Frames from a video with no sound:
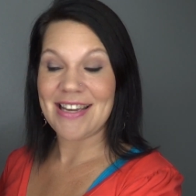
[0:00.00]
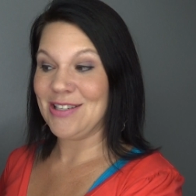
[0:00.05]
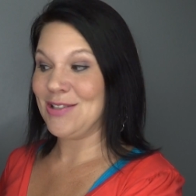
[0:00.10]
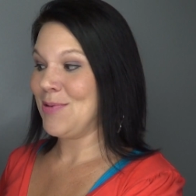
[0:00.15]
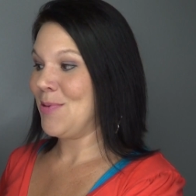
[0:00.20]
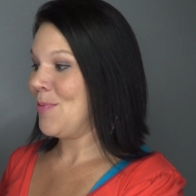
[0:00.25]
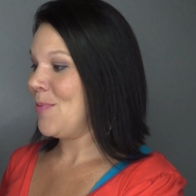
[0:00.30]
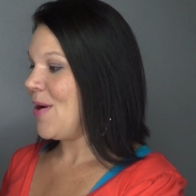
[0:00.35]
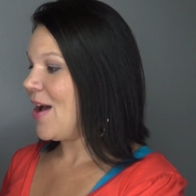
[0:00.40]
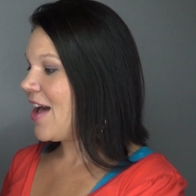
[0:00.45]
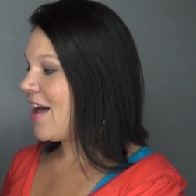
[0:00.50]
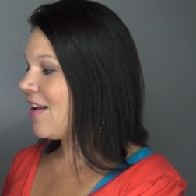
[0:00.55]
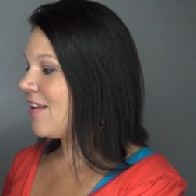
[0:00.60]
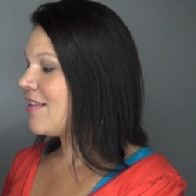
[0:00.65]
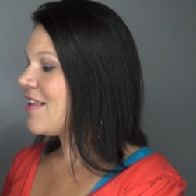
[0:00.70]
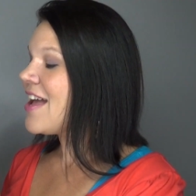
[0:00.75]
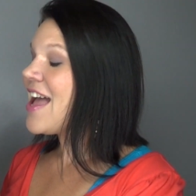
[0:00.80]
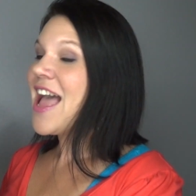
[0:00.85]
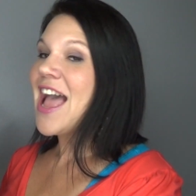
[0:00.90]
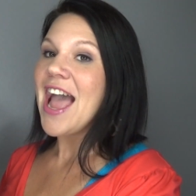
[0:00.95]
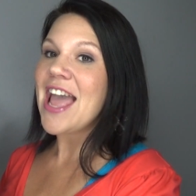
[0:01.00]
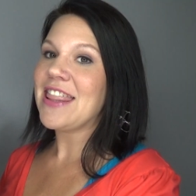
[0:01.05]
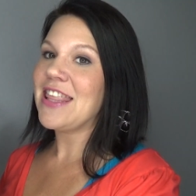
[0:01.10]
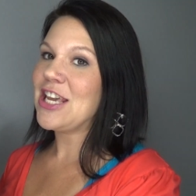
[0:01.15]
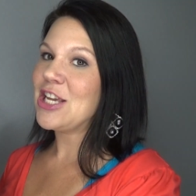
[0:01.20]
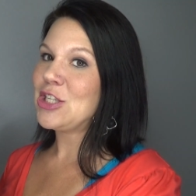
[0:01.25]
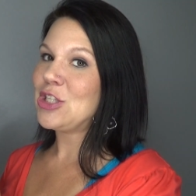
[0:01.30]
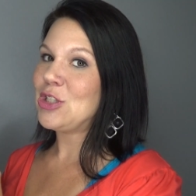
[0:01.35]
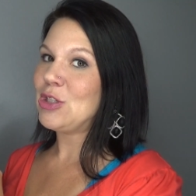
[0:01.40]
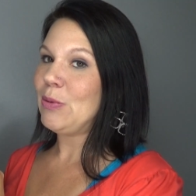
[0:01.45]
as well. I
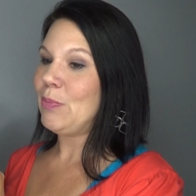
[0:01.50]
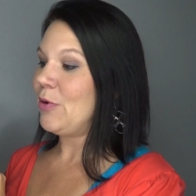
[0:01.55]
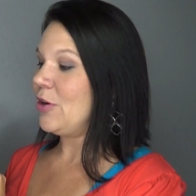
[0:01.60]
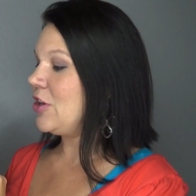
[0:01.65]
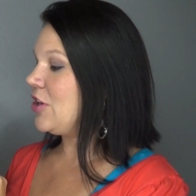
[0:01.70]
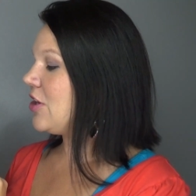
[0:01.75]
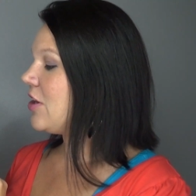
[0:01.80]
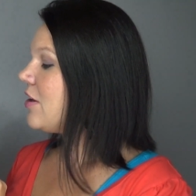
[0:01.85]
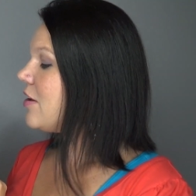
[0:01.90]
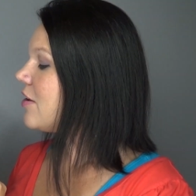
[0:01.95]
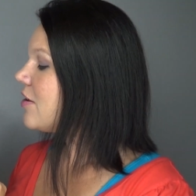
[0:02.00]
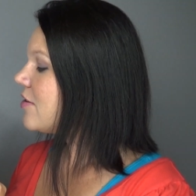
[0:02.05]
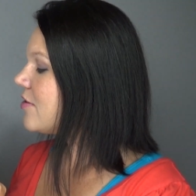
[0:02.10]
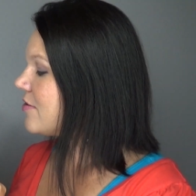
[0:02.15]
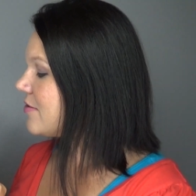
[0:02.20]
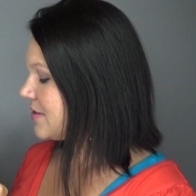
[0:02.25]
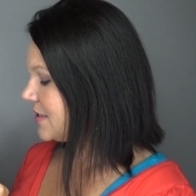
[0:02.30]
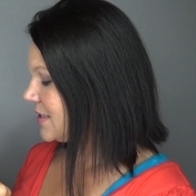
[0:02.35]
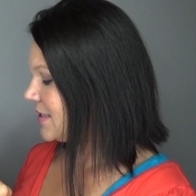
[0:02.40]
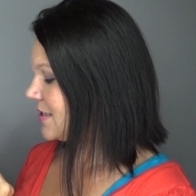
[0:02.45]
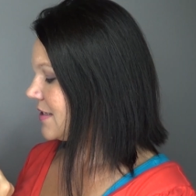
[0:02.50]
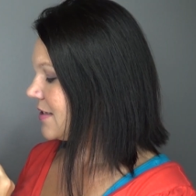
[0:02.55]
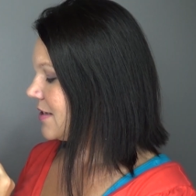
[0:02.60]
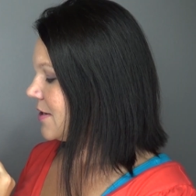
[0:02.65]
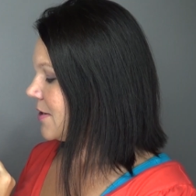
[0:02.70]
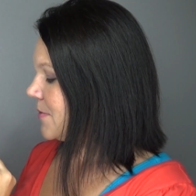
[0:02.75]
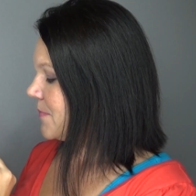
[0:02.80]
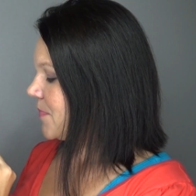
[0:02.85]
think it's super cute.